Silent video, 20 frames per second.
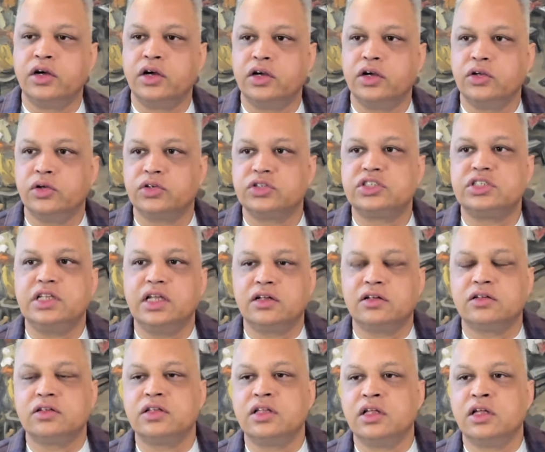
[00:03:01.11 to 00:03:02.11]
You're
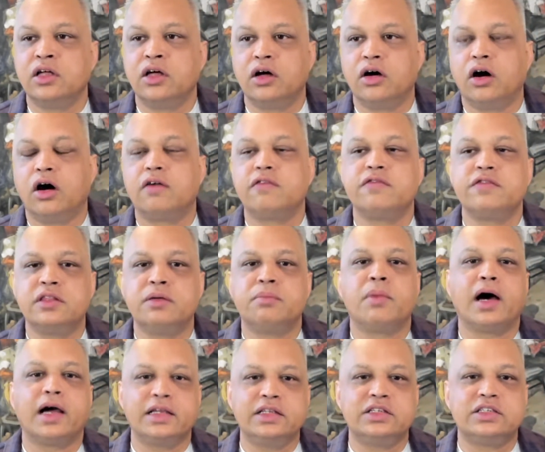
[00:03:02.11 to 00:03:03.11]
still of the
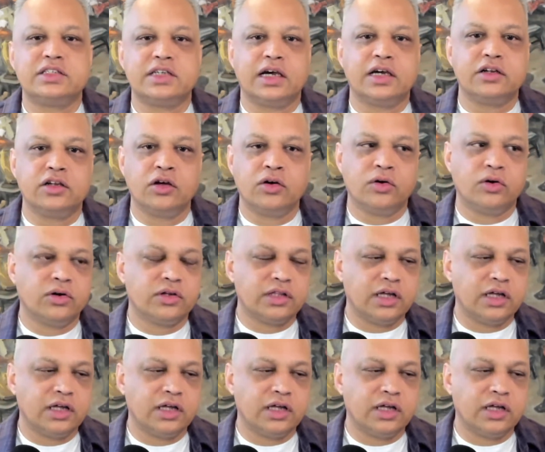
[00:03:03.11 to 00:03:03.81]
mindset or the